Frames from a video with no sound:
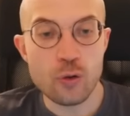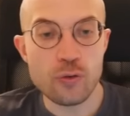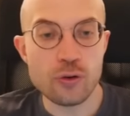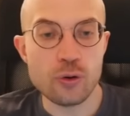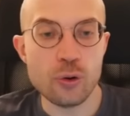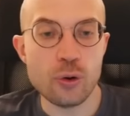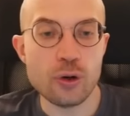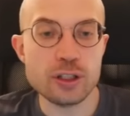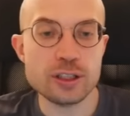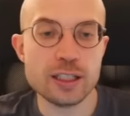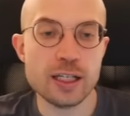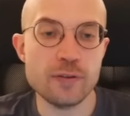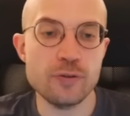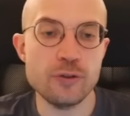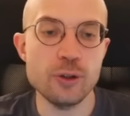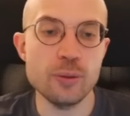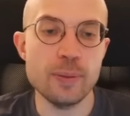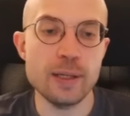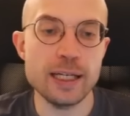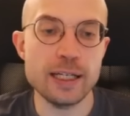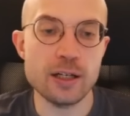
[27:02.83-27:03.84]
course, if you
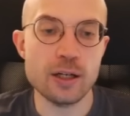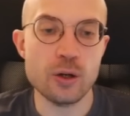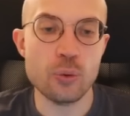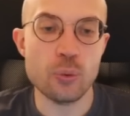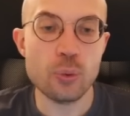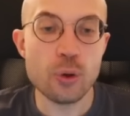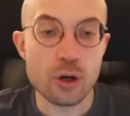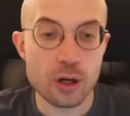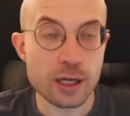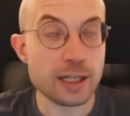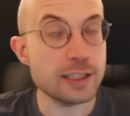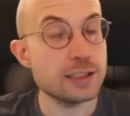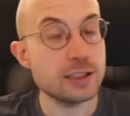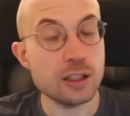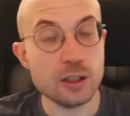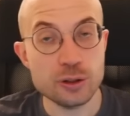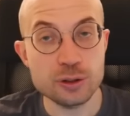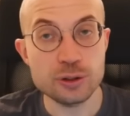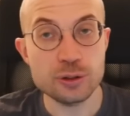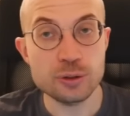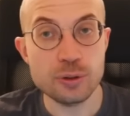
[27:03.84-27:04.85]
make a rook, it's
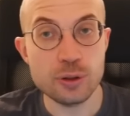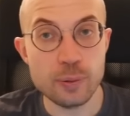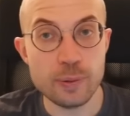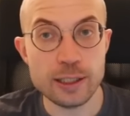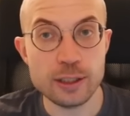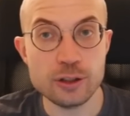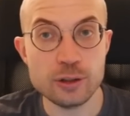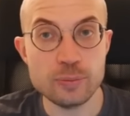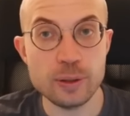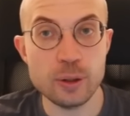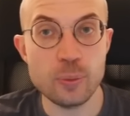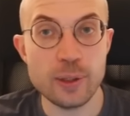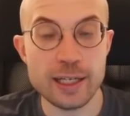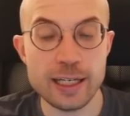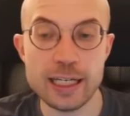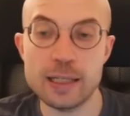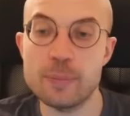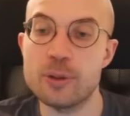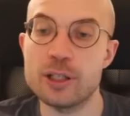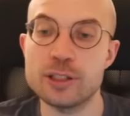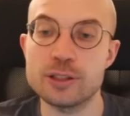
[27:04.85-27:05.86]
also going to be winning,
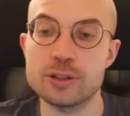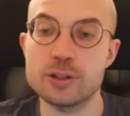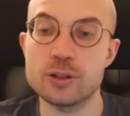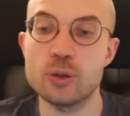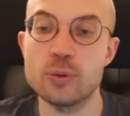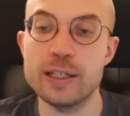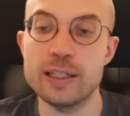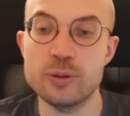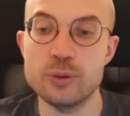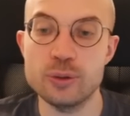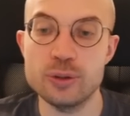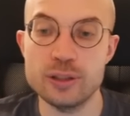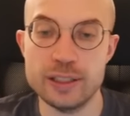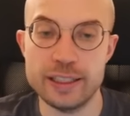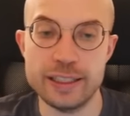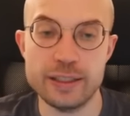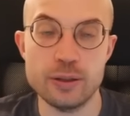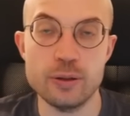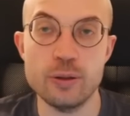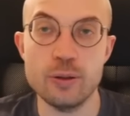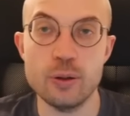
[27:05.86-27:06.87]
but it's going to take
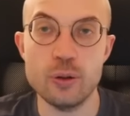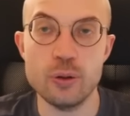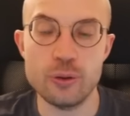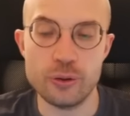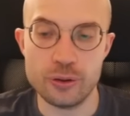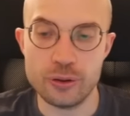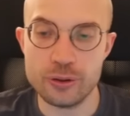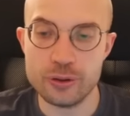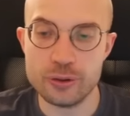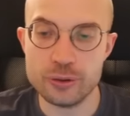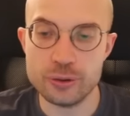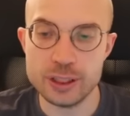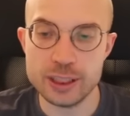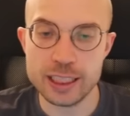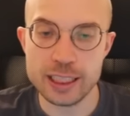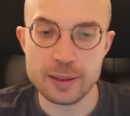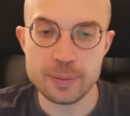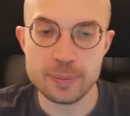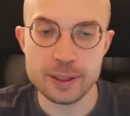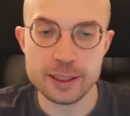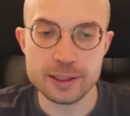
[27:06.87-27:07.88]
longer to
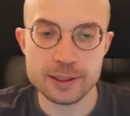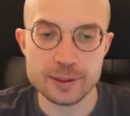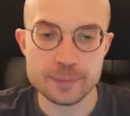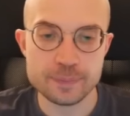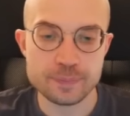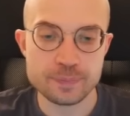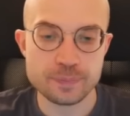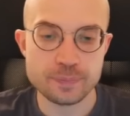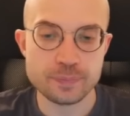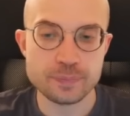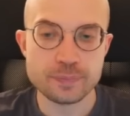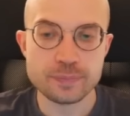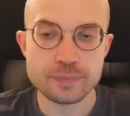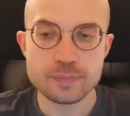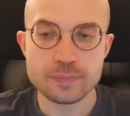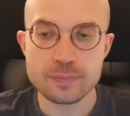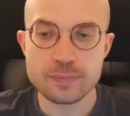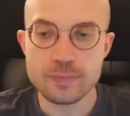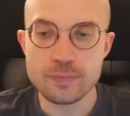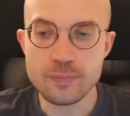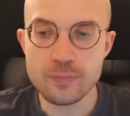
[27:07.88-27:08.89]
checkmate.
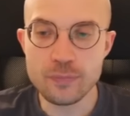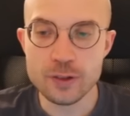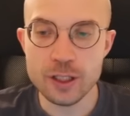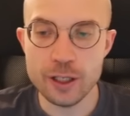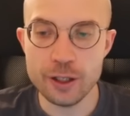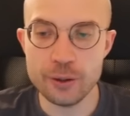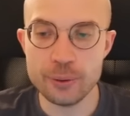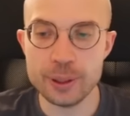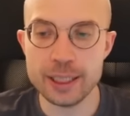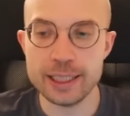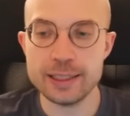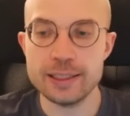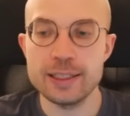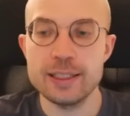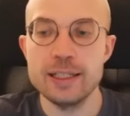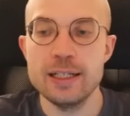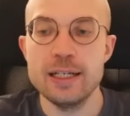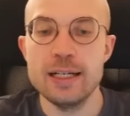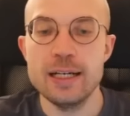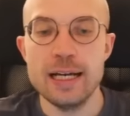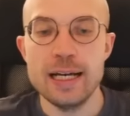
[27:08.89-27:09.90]
All right,
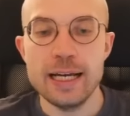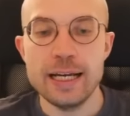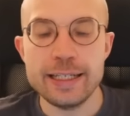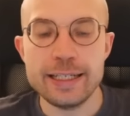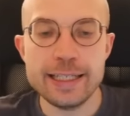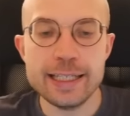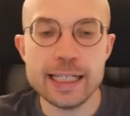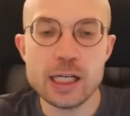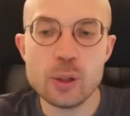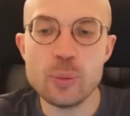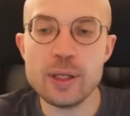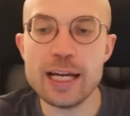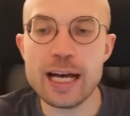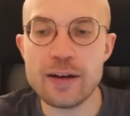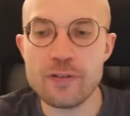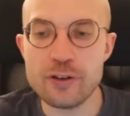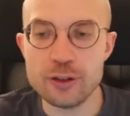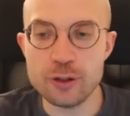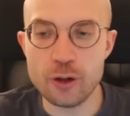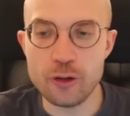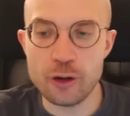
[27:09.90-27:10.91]
here we have
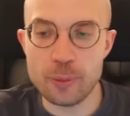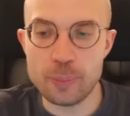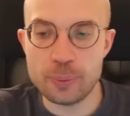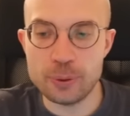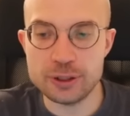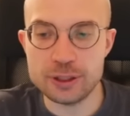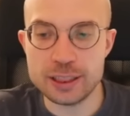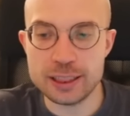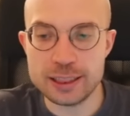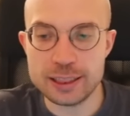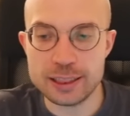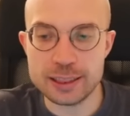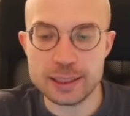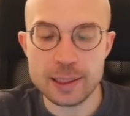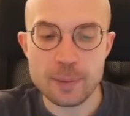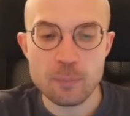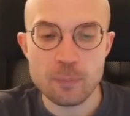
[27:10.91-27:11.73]
another position.